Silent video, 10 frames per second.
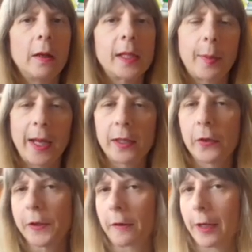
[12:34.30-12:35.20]
This place
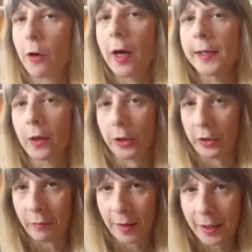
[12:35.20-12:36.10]
also requires our
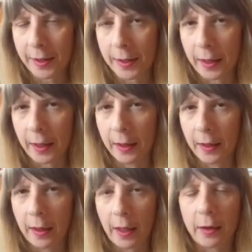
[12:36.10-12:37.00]
humility
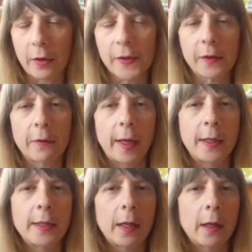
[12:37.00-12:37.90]
and our
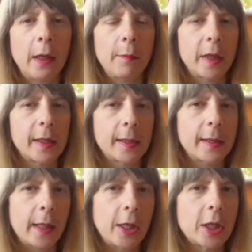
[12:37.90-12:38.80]
surrender, because
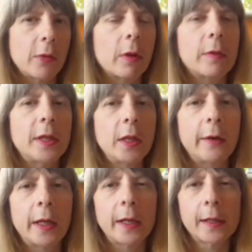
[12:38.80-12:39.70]
essentially what we're
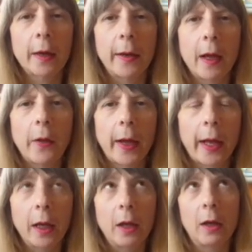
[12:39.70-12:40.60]
doing is going,
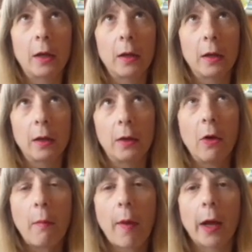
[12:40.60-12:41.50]
okay,
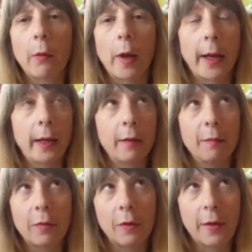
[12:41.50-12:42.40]
not my way,
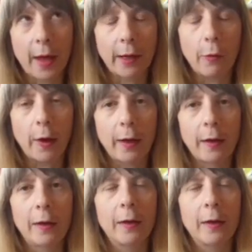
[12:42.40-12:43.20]
but thy way.